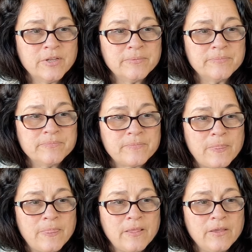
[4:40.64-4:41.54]
Yeah,
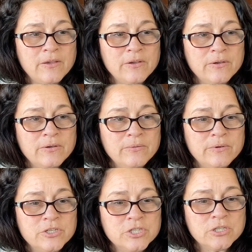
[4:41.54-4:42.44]

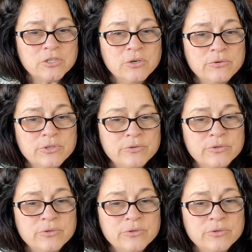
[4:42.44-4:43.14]
we shall go to